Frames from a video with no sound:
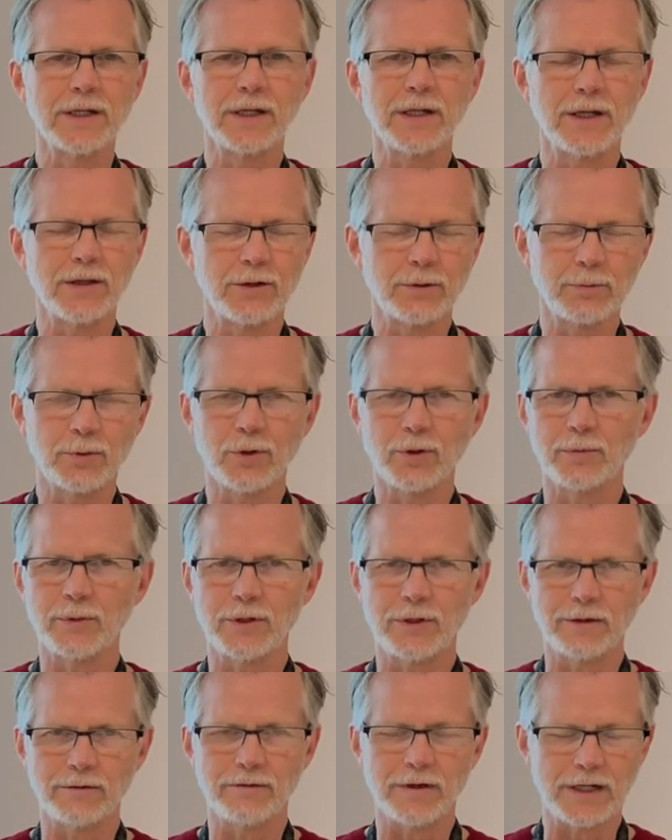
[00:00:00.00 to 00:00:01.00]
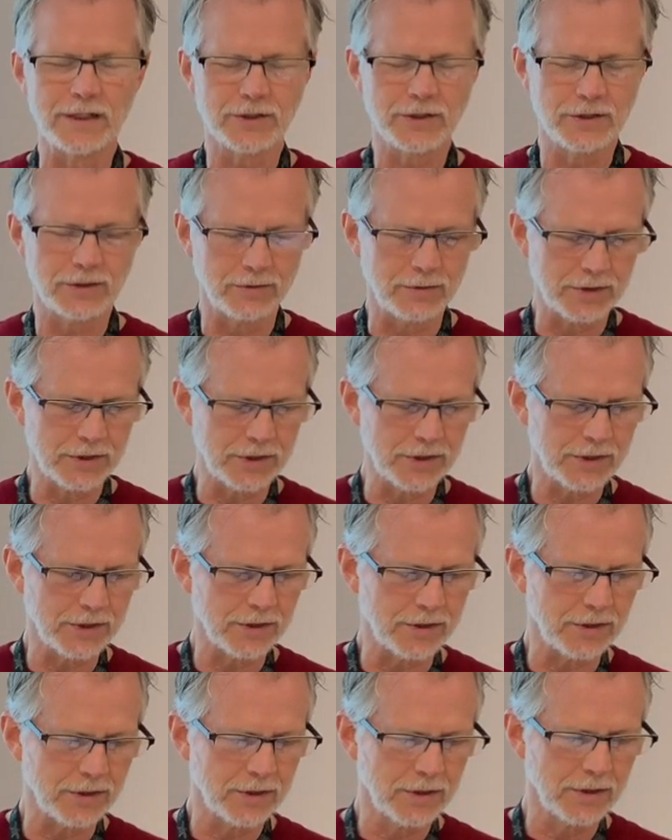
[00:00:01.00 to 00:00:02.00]
in the pulmonary vascular
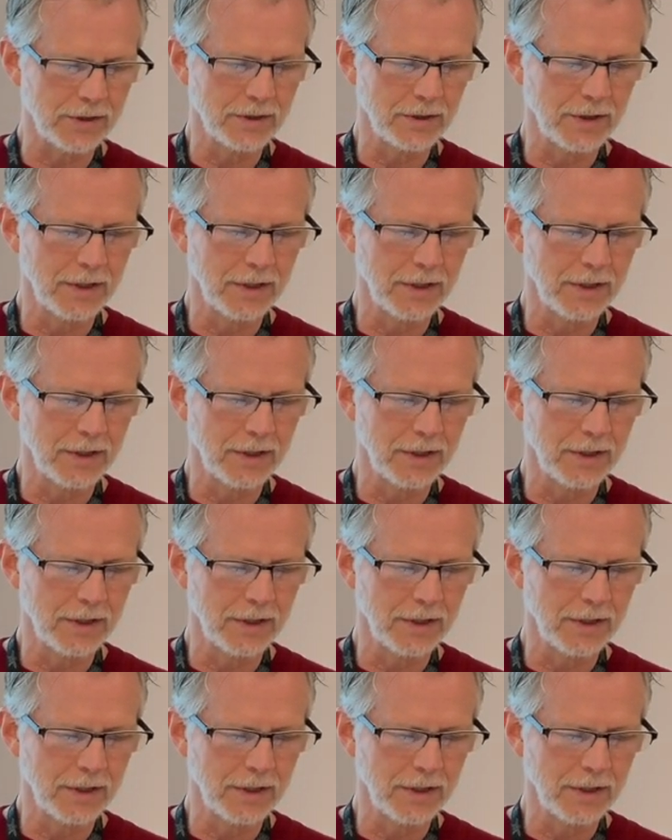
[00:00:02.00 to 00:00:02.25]
resistance,